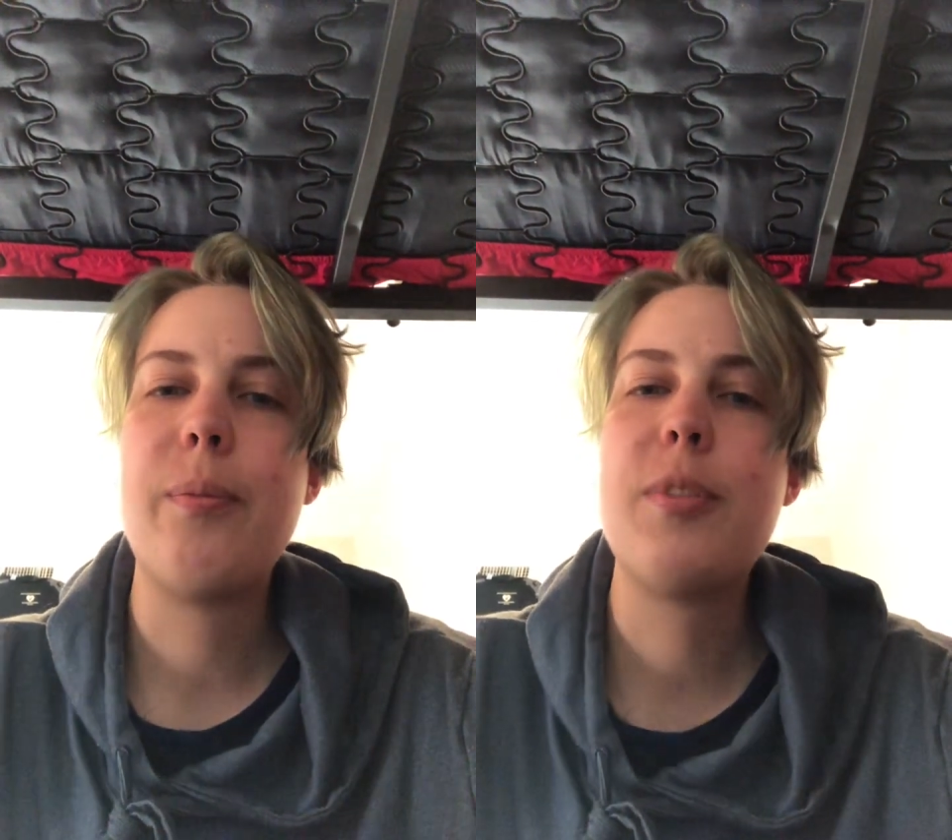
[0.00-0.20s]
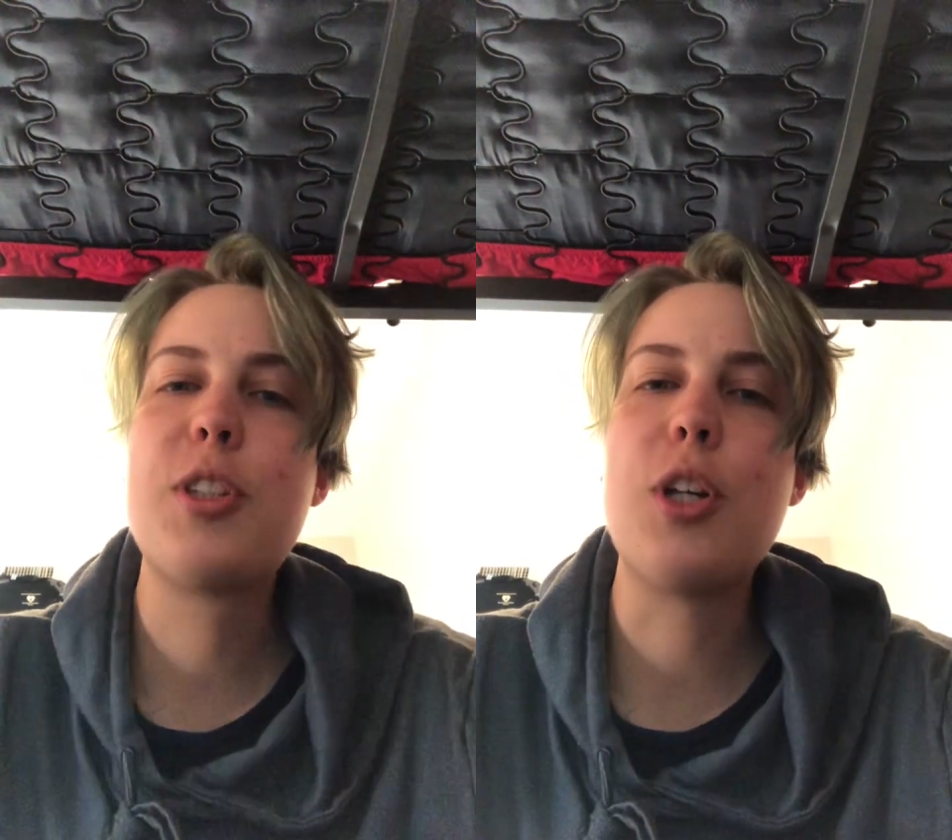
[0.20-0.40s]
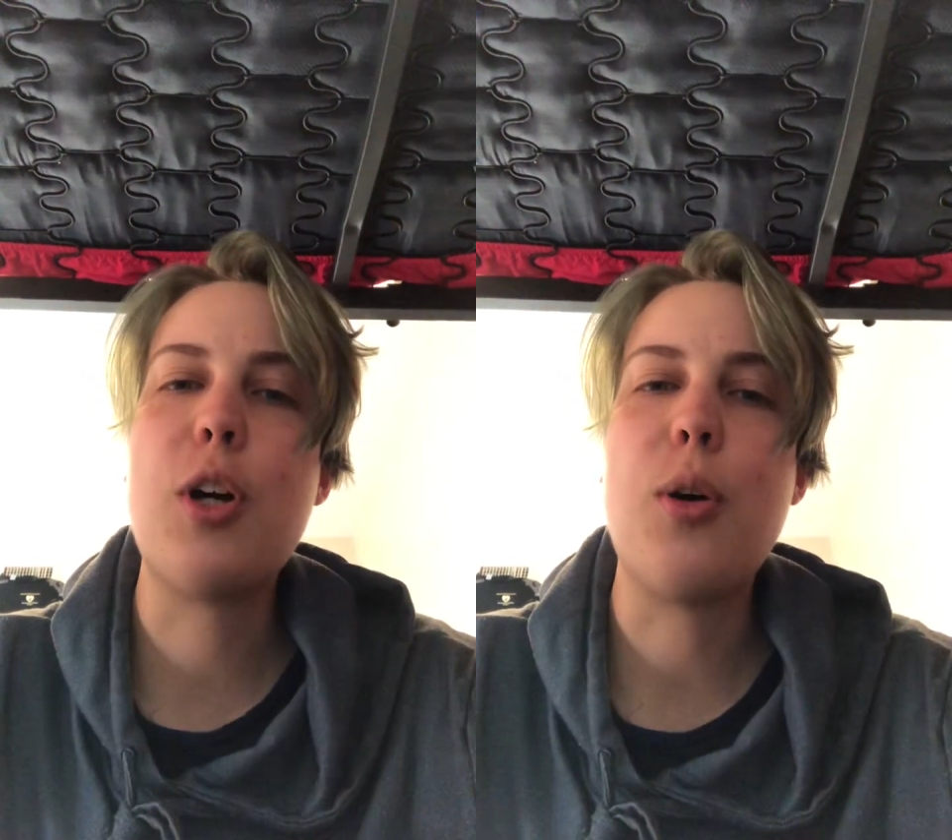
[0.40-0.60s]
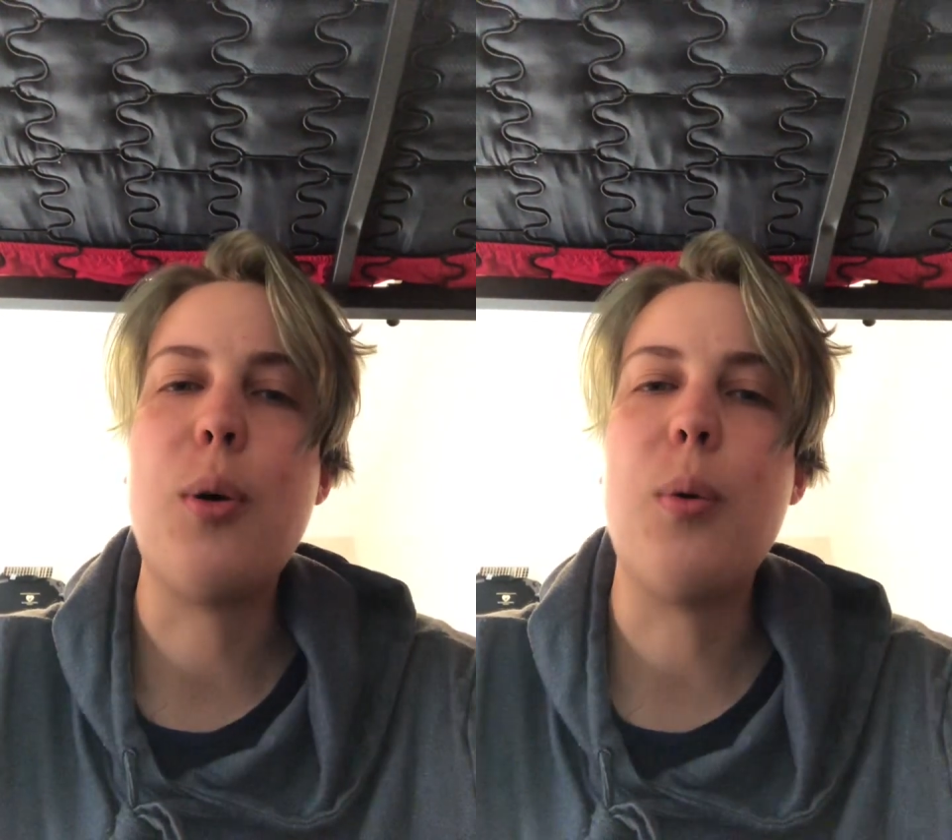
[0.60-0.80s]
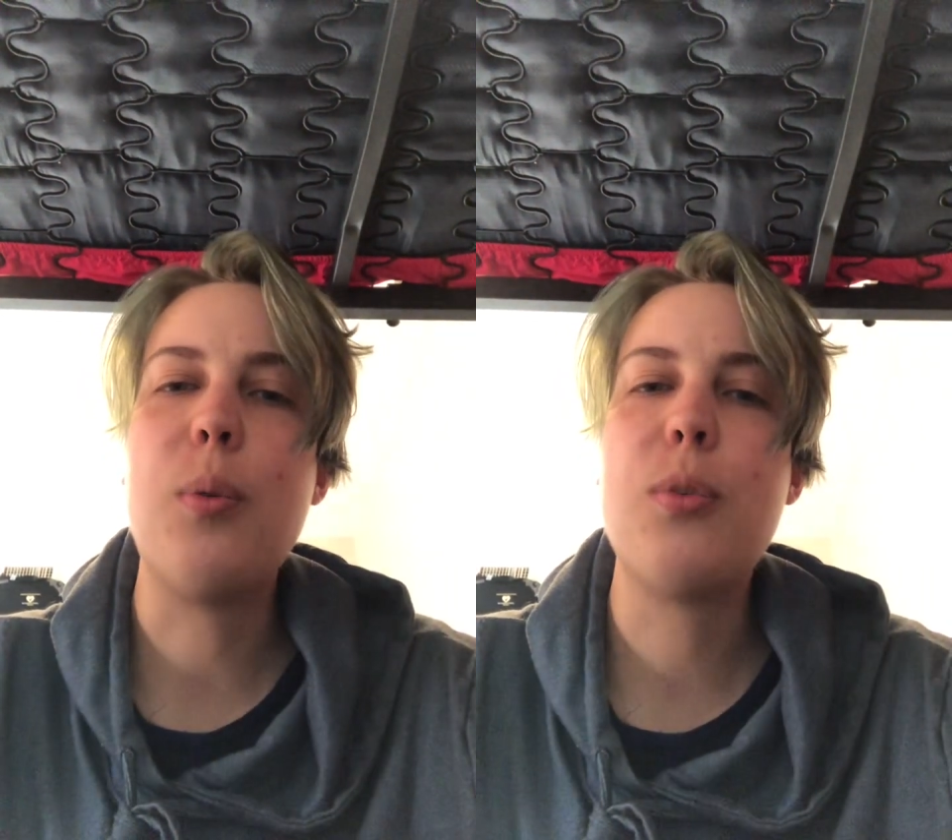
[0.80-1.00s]

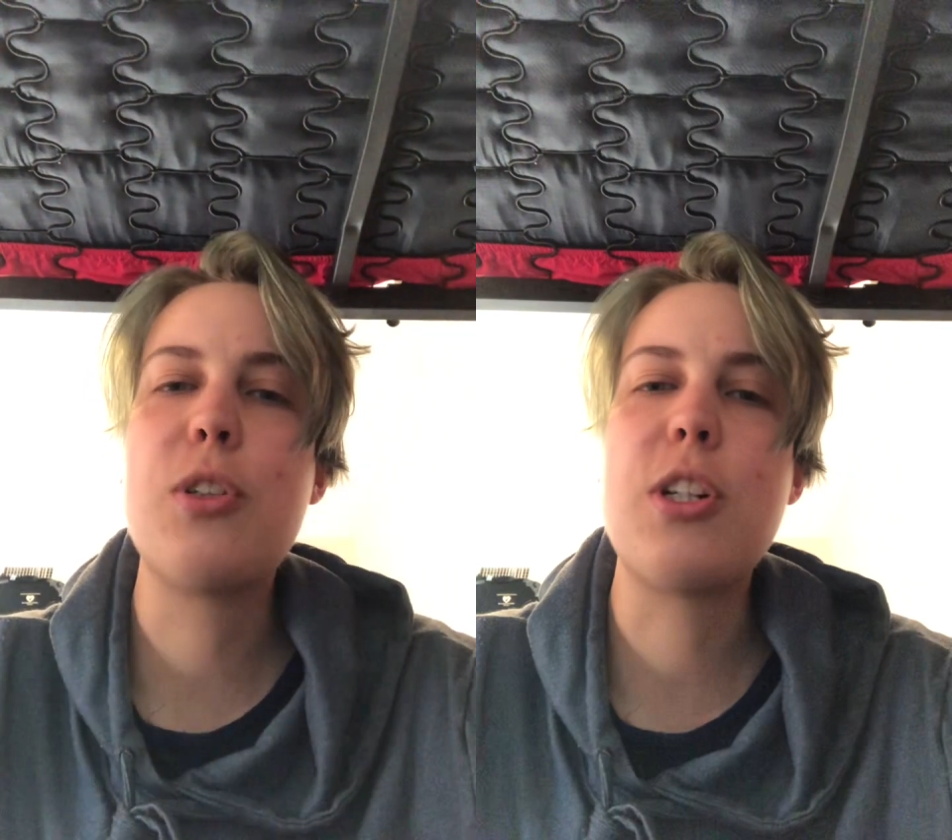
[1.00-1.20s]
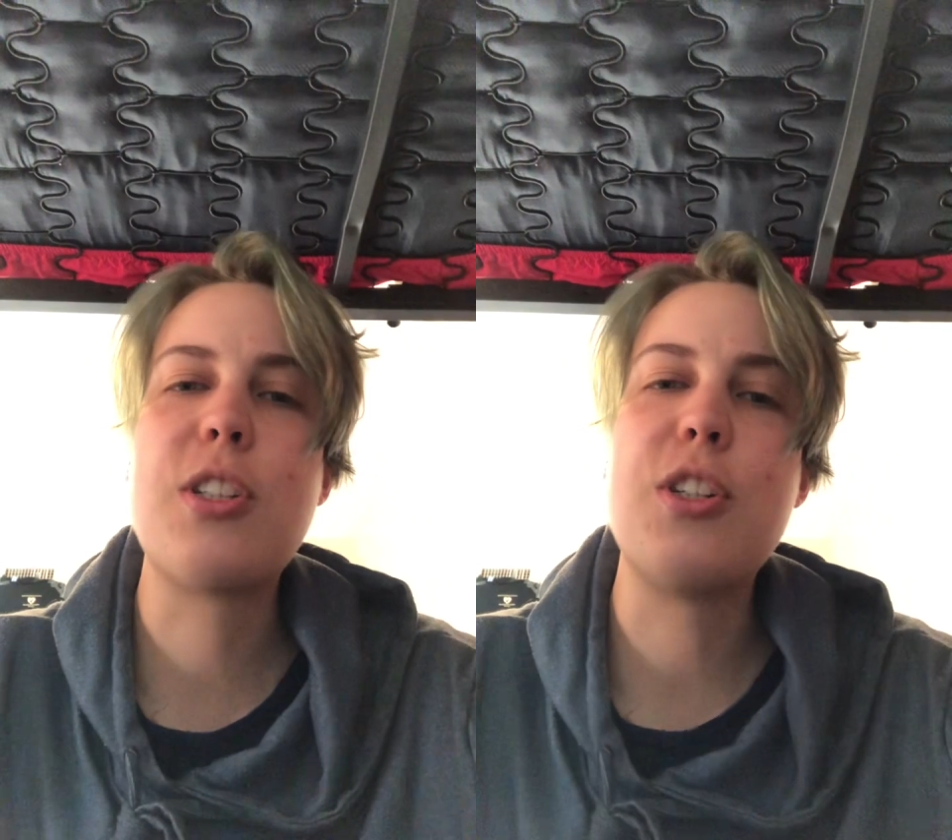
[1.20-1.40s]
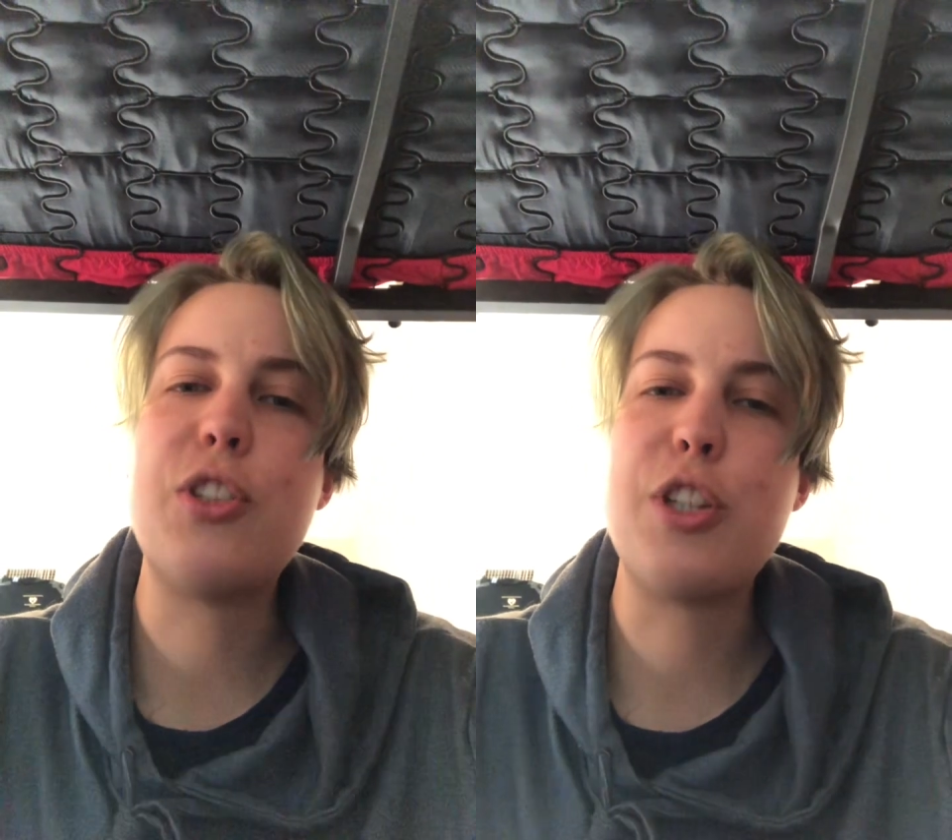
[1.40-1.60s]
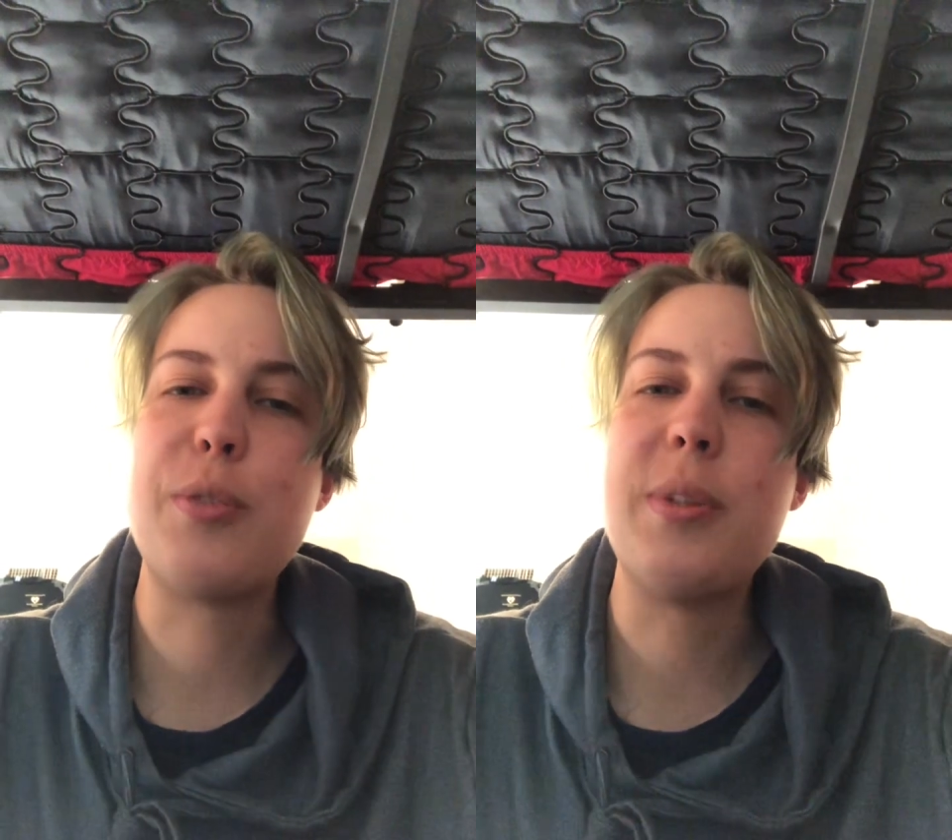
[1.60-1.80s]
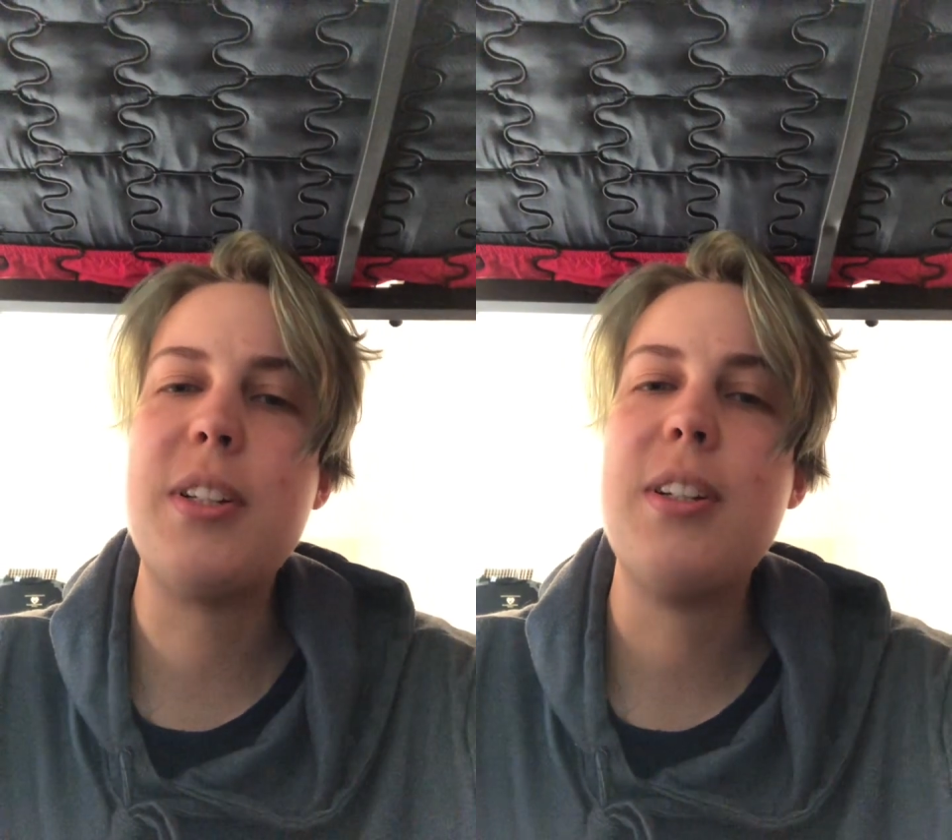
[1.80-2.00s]
so trust your
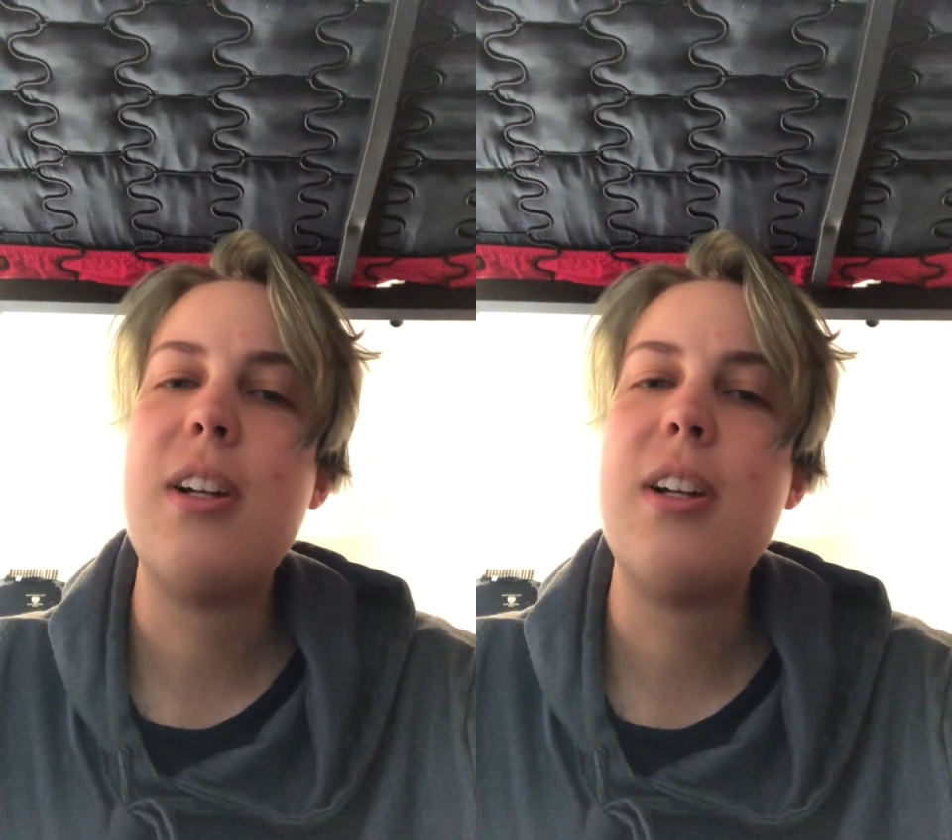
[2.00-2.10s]
judgment.